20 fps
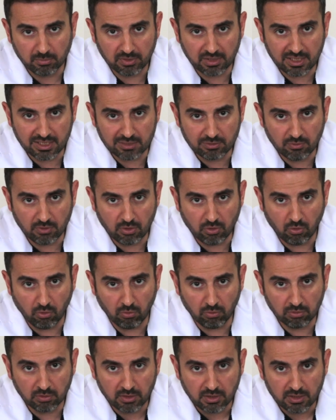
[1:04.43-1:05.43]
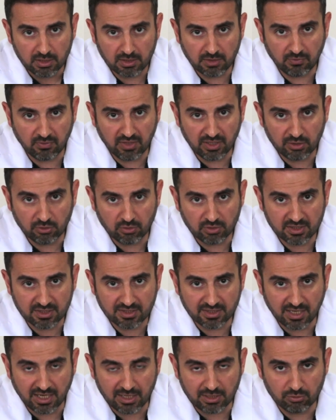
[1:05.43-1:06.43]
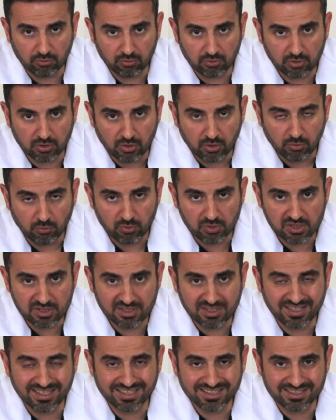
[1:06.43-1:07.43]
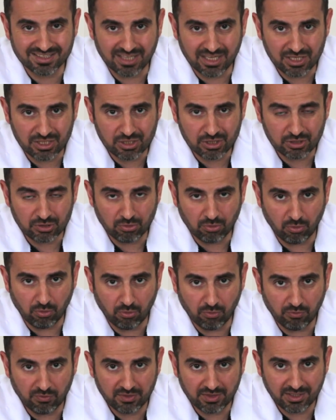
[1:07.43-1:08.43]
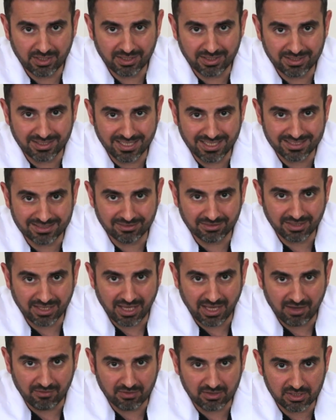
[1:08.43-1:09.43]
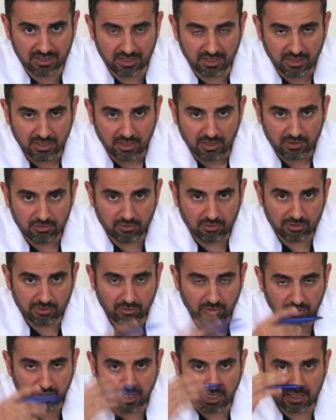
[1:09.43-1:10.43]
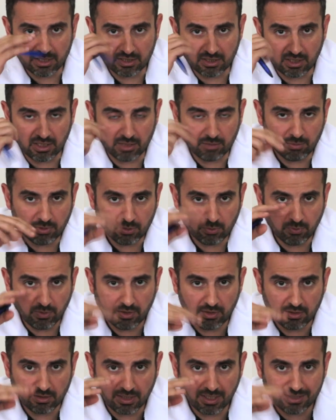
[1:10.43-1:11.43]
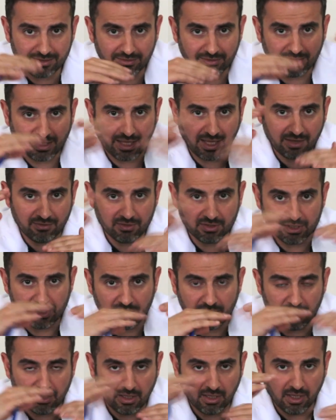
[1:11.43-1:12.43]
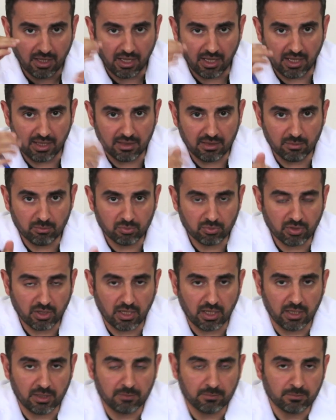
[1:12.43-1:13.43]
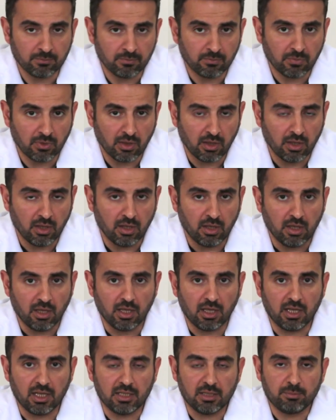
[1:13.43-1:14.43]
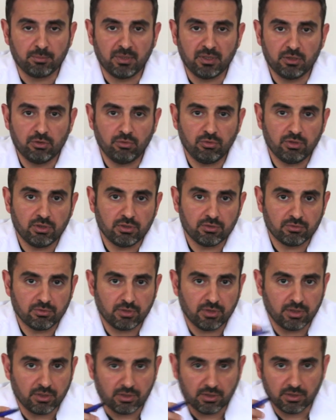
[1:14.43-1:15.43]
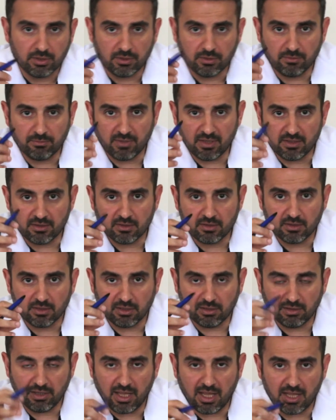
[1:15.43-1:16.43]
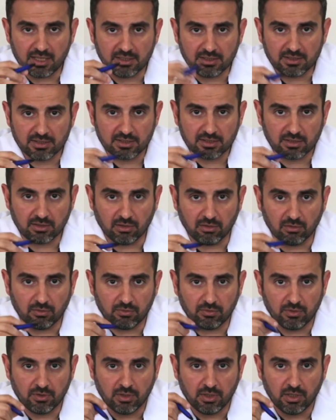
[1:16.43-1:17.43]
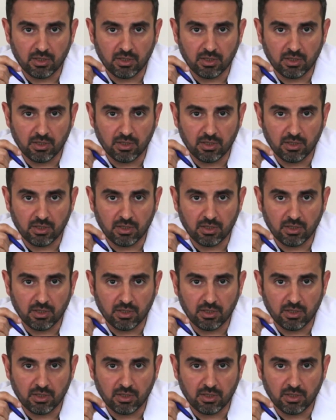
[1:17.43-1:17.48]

place we call sphenoid sinus, which is an extension of the nasal cavity. So it's located in between the nasal cavity and the brain. And pituitary The gland itself